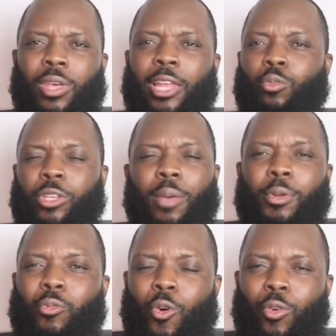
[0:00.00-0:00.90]
And don't get
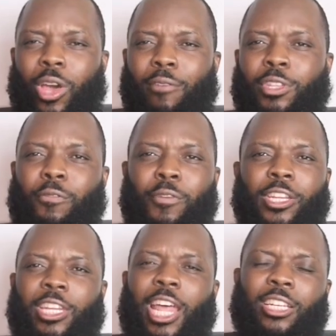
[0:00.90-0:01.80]
me wrong, I've
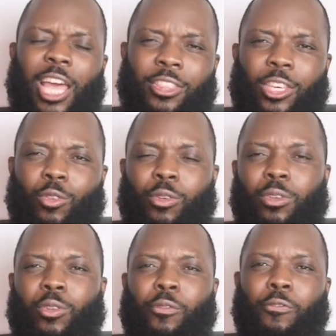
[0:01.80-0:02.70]
defended Cathey
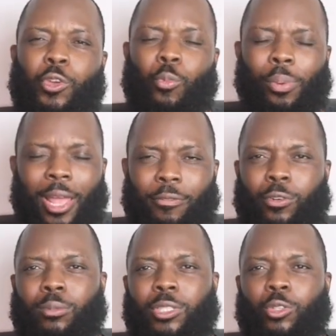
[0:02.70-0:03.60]
on a few
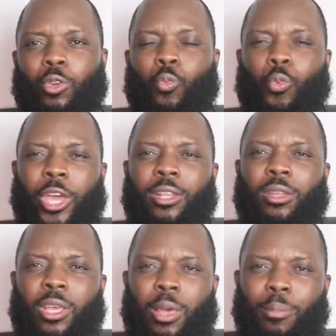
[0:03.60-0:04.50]
platforms.
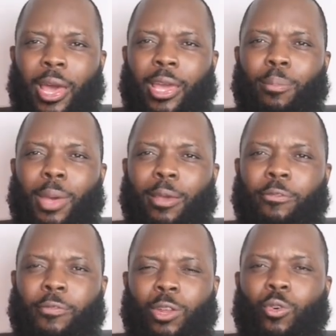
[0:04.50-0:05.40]
When my
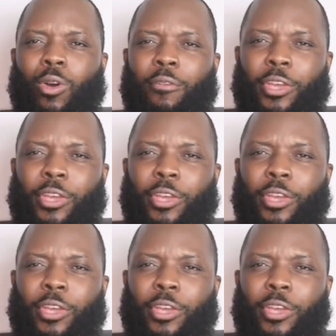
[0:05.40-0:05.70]
fellow